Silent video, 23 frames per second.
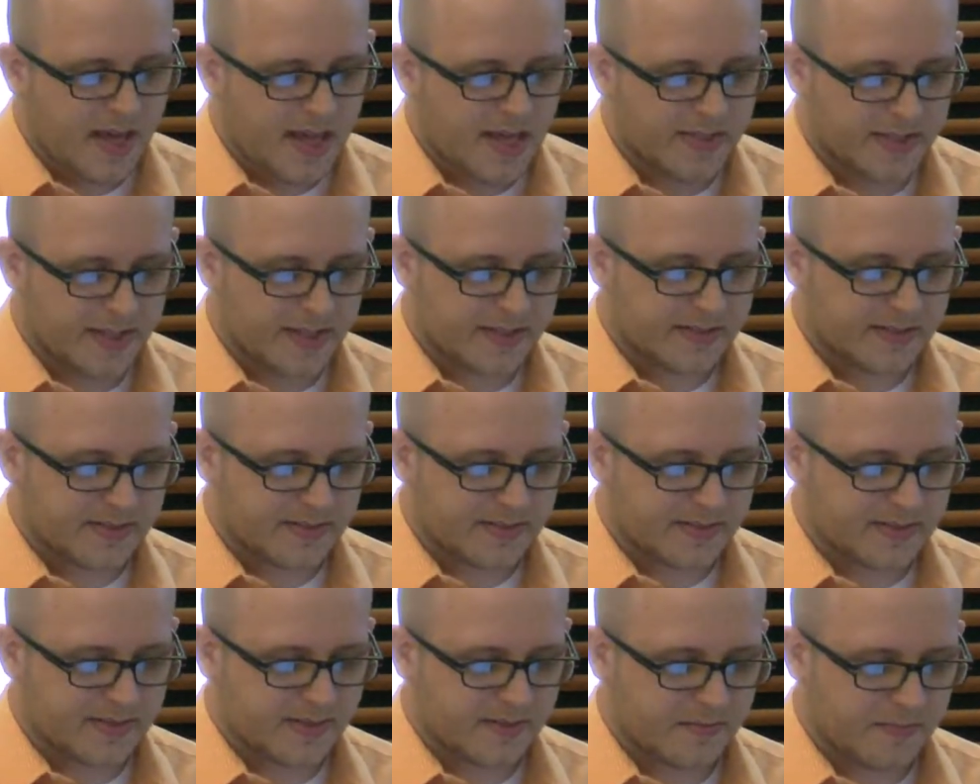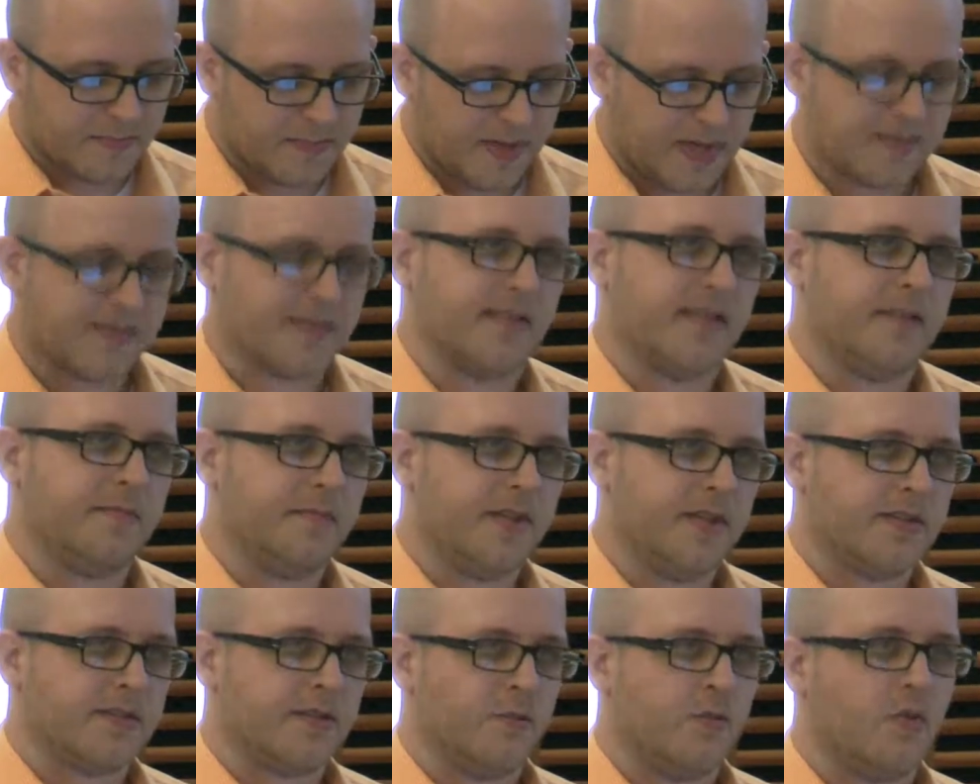And this basically
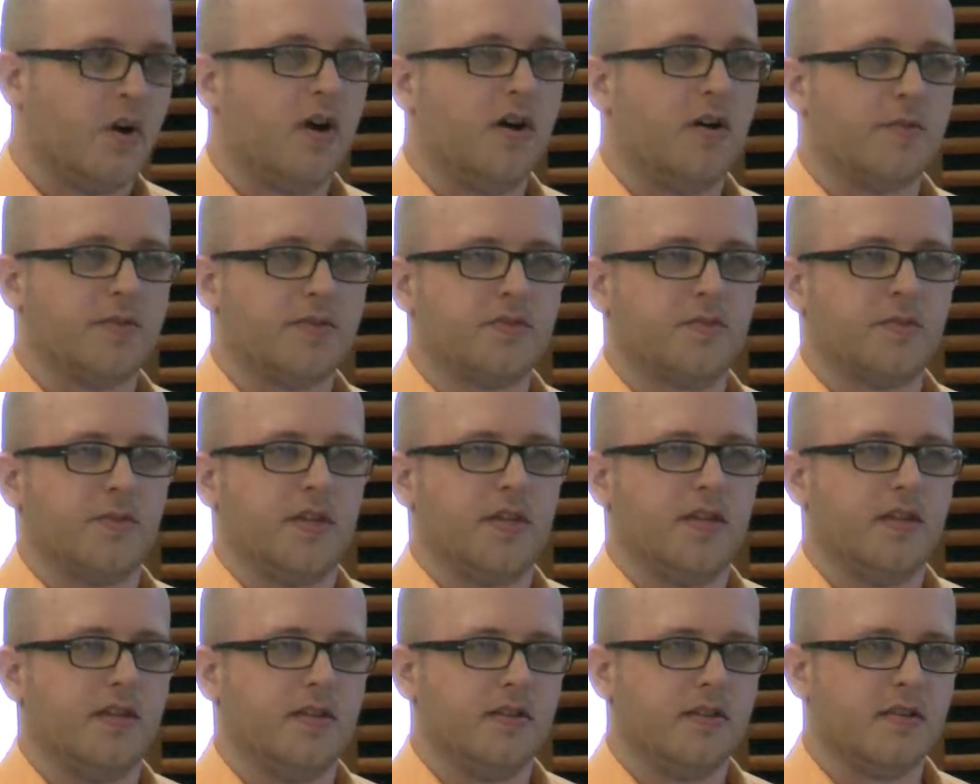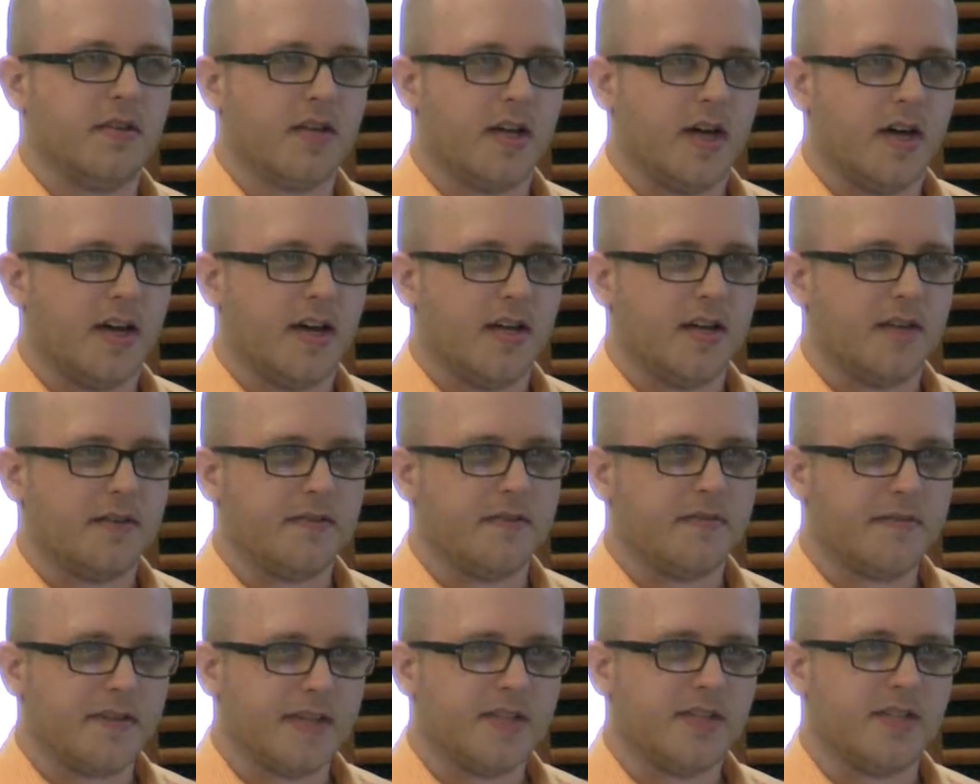built a wall between
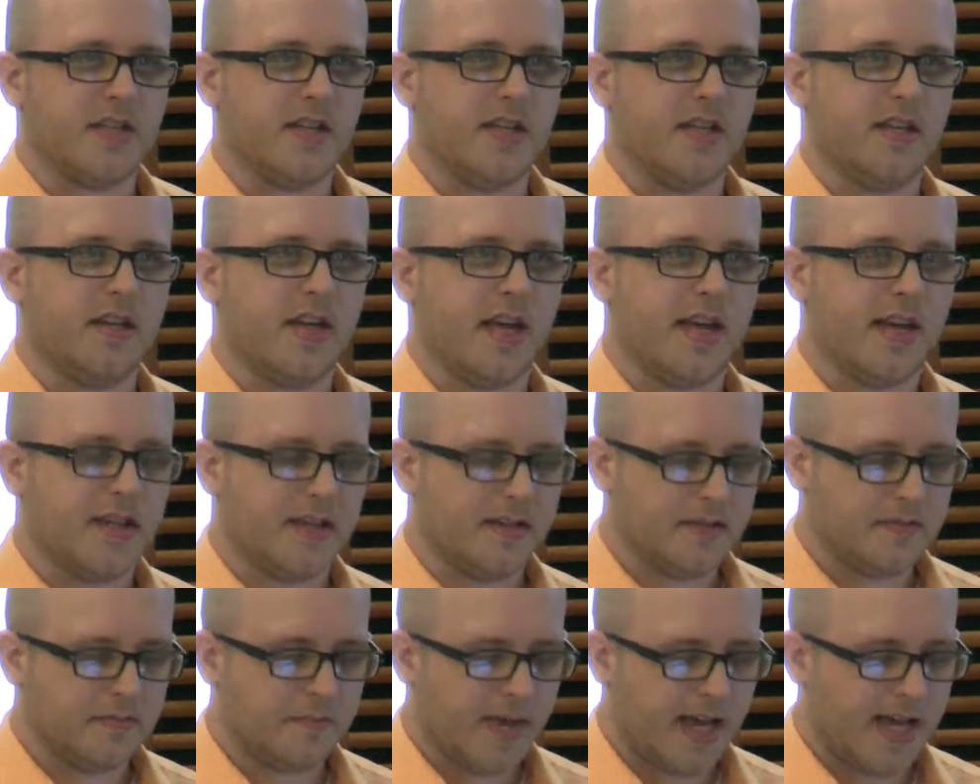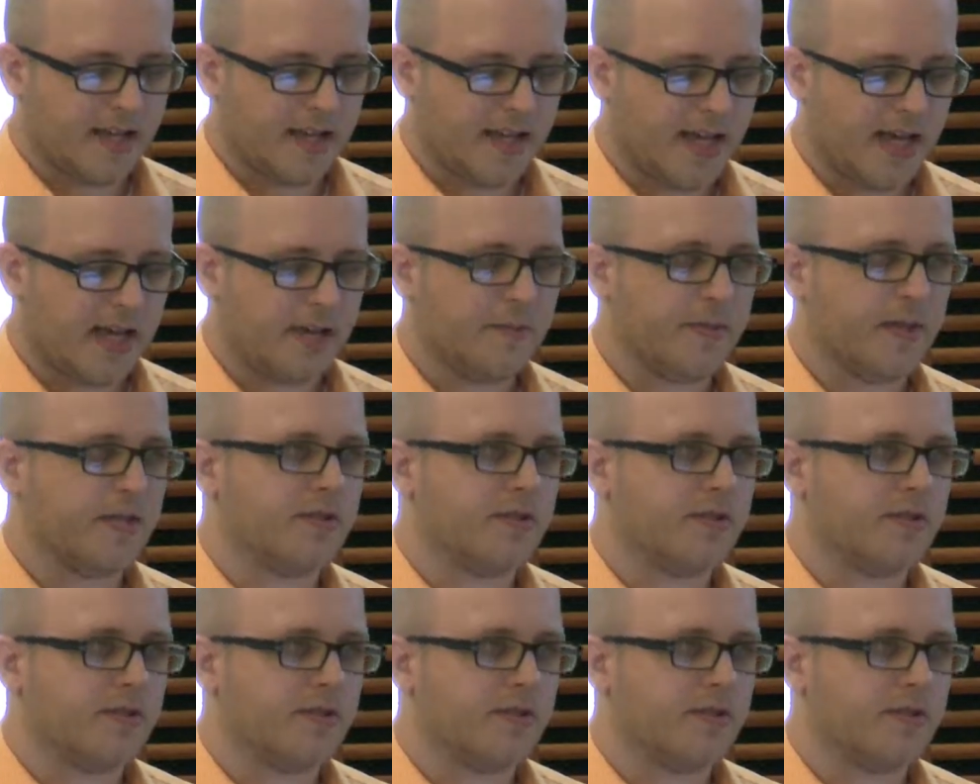Fiji and MATLAB.